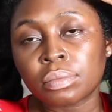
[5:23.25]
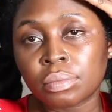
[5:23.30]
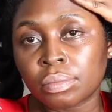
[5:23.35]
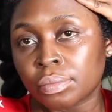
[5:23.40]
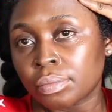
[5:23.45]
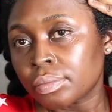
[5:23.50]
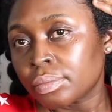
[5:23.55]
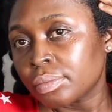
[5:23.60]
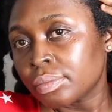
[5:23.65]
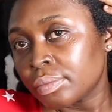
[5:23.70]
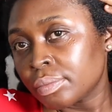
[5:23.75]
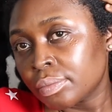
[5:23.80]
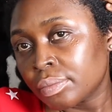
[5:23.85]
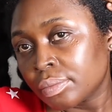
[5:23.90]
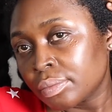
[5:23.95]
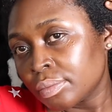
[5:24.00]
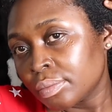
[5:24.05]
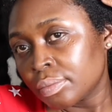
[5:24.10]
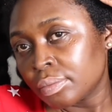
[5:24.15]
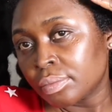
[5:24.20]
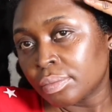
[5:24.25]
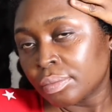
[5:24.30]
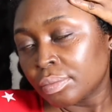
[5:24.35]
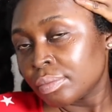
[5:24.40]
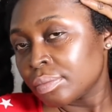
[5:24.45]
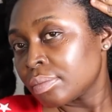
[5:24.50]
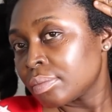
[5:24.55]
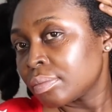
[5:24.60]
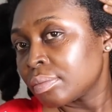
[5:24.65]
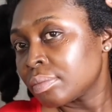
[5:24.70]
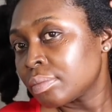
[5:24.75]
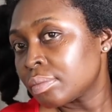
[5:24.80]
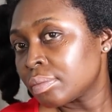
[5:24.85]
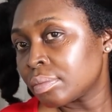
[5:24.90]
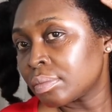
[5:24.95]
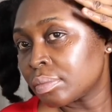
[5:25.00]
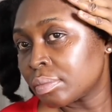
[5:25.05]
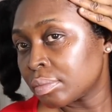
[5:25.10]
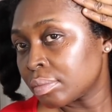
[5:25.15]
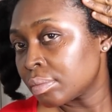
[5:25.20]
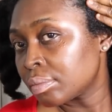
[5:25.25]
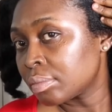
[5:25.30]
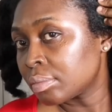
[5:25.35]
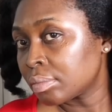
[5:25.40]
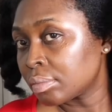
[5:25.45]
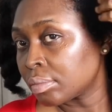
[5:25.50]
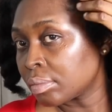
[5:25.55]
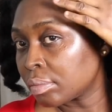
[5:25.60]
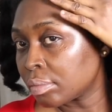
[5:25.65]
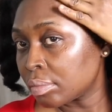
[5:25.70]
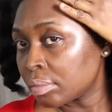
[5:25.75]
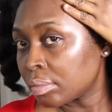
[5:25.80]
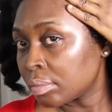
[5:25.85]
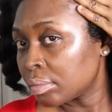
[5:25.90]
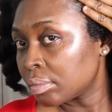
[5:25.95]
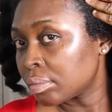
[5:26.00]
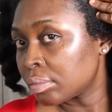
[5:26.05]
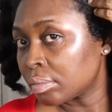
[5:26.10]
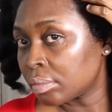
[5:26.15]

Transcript: Use the pop of your fingers to massage.